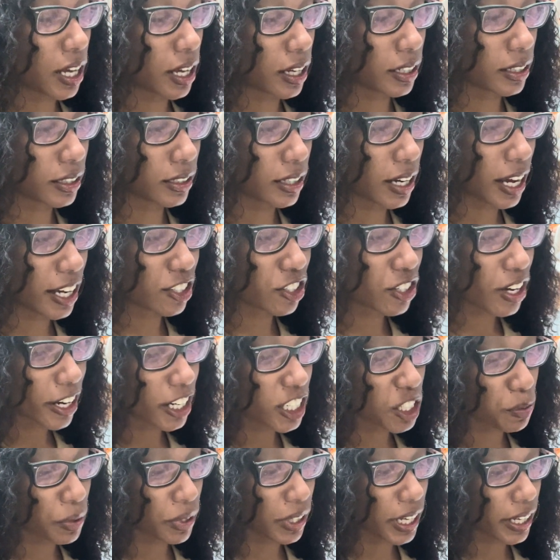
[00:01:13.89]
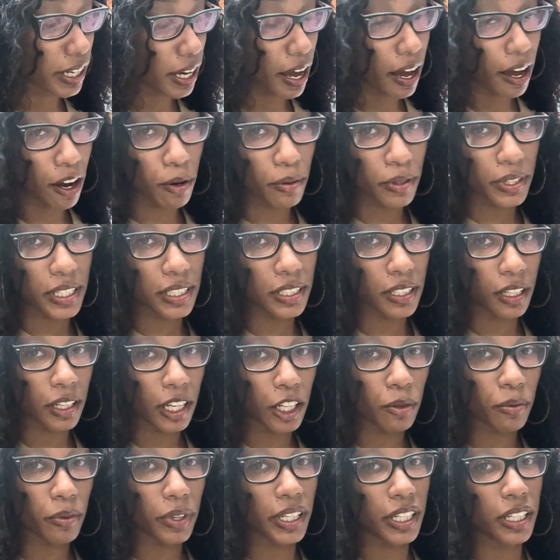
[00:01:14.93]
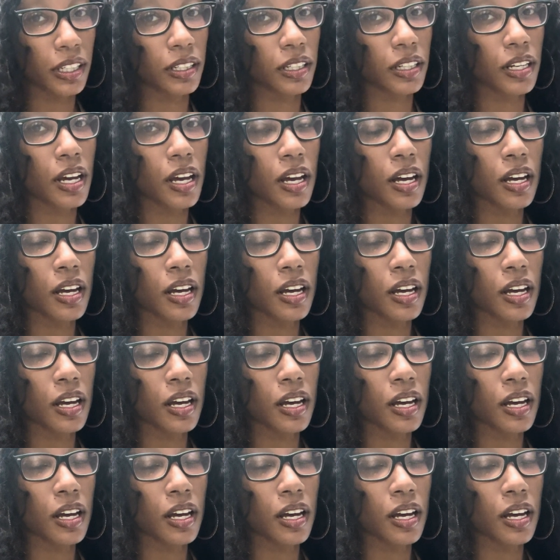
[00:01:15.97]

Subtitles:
I try to spend like an hour a day like reading.